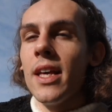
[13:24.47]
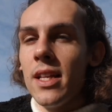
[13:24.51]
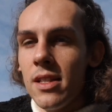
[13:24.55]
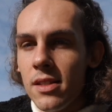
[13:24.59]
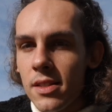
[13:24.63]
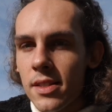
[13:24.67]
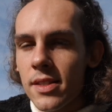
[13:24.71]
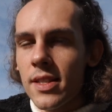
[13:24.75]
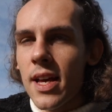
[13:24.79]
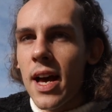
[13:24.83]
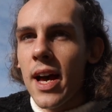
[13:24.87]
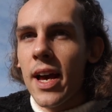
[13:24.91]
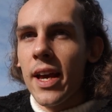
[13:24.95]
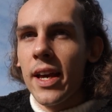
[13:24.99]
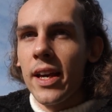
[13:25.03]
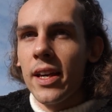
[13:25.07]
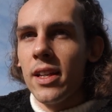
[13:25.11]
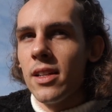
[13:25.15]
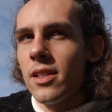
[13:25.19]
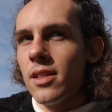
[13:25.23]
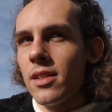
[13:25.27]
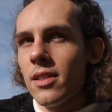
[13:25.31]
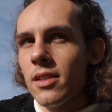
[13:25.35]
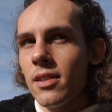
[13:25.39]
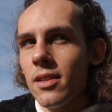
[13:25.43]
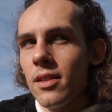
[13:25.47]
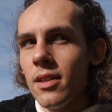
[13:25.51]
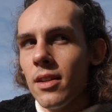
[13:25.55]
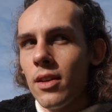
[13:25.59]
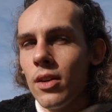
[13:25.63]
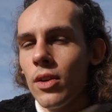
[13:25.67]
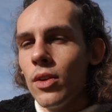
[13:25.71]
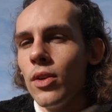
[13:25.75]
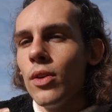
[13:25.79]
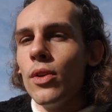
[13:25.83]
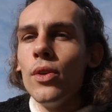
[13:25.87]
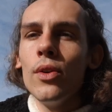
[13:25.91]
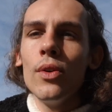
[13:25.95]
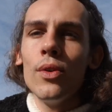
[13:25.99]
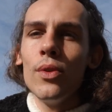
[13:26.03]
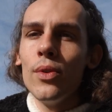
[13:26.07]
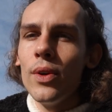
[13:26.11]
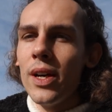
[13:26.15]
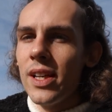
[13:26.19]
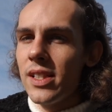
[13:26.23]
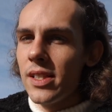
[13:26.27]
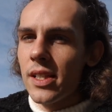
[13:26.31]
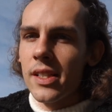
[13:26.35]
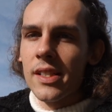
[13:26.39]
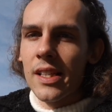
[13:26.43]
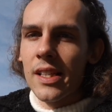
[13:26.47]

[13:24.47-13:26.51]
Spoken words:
inside who is a